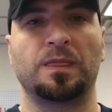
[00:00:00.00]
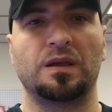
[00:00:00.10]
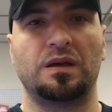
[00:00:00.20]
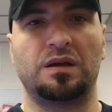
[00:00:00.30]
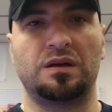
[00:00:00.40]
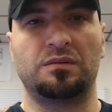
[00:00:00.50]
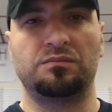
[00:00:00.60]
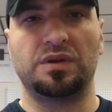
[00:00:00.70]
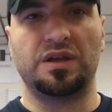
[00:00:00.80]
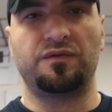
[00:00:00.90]

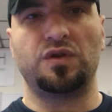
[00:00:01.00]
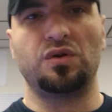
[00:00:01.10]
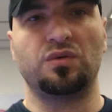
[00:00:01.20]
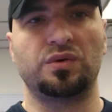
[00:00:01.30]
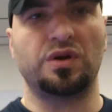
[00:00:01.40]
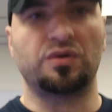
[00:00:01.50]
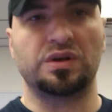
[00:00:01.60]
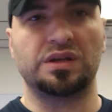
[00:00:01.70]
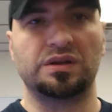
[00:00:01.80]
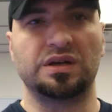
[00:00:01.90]
If you
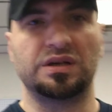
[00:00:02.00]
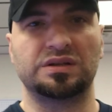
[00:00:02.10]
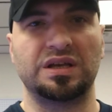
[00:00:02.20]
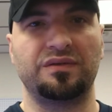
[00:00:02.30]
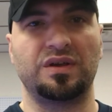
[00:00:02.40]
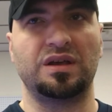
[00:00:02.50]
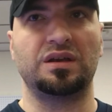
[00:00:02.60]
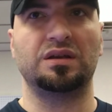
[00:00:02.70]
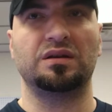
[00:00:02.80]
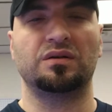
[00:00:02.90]
noted the
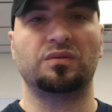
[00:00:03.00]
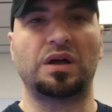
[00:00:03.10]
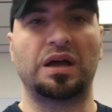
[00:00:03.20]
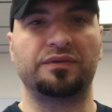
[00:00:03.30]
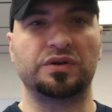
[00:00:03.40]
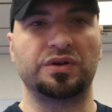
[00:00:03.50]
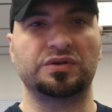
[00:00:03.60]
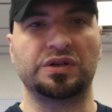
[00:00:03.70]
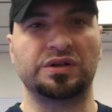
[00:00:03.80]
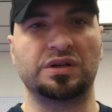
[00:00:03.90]
TV, after you
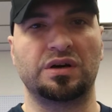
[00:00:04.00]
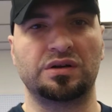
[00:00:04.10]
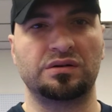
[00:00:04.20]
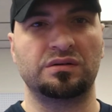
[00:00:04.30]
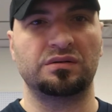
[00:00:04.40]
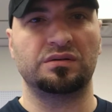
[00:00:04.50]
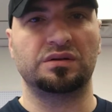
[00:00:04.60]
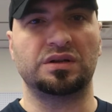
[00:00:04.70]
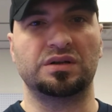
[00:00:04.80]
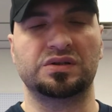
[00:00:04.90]
turn it on,
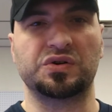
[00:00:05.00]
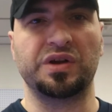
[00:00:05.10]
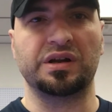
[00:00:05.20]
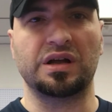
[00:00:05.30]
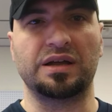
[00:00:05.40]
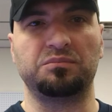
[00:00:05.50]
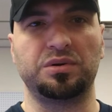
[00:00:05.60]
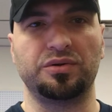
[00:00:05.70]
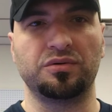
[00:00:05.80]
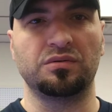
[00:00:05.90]
the screen got
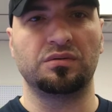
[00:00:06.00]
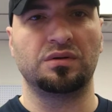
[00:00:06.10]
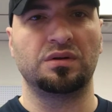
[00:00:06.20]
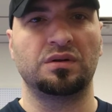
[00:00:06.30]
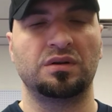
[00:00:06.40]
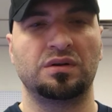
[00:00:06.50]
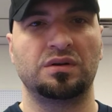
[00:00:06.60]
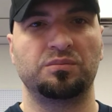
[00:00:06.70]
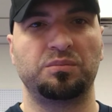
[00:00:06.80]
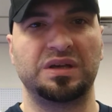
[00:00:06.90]
blue.
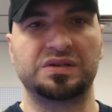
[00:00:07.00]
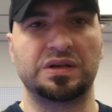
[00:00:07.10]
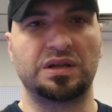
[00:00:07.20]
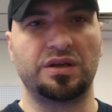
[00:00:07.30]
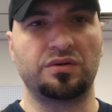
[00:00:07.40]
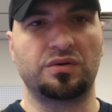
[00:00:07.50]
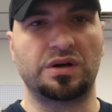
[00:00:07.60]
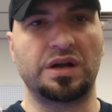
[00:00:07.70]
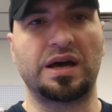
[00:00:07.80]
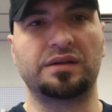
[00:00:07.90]
Basically you are
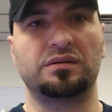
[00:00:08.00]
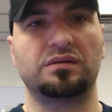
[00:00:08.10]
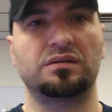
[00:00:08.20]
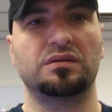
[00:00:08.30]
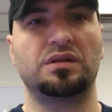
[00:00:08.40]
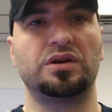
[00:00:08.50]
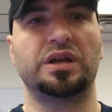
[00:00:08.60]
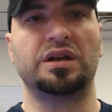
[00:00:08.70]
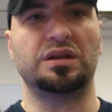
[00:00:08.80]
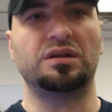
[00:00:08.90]
not
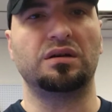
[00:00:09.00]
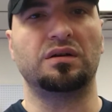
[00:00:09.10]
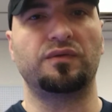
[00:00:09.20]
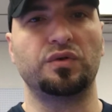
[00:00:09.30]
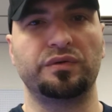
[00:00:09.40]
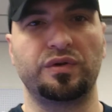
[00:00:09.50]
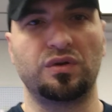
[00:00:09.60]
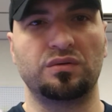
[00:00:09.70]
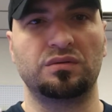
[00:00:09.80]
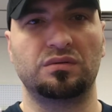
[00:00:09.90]
looking at the full
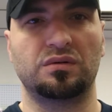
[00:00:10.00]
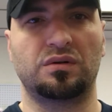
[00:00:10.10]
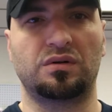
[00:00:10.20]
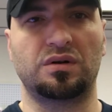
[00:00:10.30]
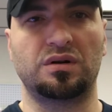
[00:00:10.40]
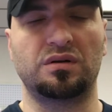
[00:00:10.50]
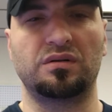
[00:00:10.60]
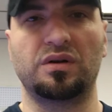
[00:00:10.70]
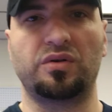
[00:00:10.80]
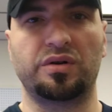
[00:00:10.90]
view
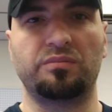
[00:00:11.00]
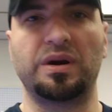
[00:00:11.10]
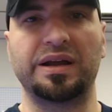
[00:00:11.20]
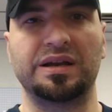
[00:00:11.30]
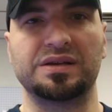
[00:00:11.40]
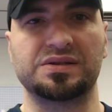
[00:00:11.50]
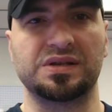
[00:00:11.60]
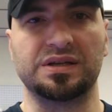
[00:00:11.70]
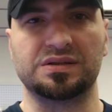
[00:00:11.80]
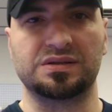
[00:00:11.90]
or brightness.
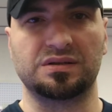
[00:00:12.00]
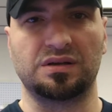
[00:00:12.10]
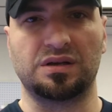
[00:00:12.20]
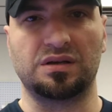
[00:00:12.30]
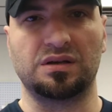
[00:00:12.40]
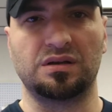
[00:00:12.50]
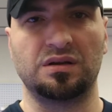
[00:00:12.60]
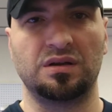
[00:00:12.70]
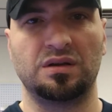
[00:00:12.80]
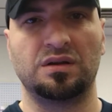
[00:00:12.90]
It's
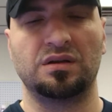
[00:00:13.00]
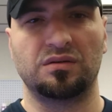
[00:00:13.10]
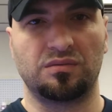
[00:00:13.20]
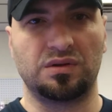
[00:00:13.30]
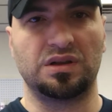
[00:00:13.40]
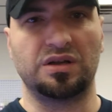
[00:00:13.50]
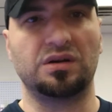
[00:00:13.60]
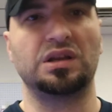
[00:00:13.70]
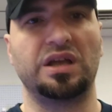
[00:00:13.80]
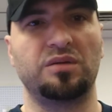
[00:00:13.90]

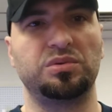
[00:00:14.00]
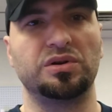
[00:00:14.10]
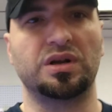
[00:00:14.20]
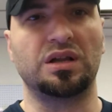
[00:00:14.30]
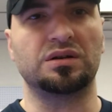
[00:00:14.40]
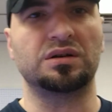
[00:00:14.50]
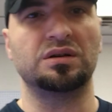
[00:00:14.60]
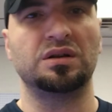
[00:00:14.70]
literally a blue color.